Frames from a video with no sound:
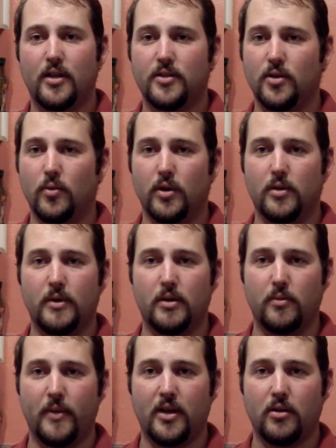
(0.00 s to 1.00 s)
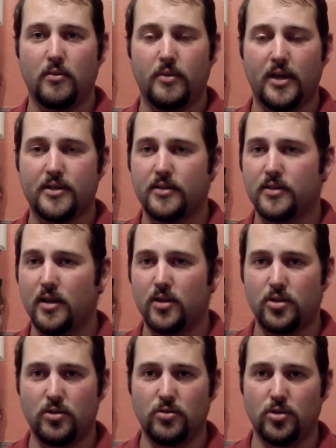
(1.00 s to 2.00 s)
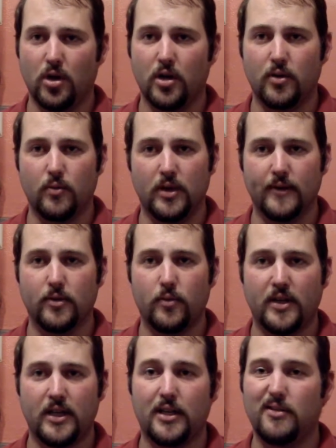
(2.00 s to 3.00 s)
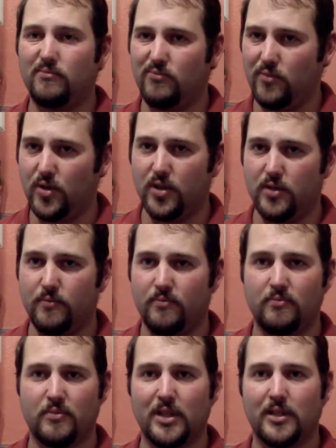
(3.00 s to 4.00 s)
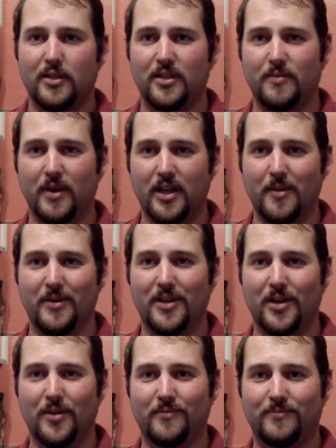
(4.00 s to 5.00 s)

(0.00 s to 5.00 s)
So we're going to be able to make our own pasta sauce, jar it whenever we need it. We just pick up and go.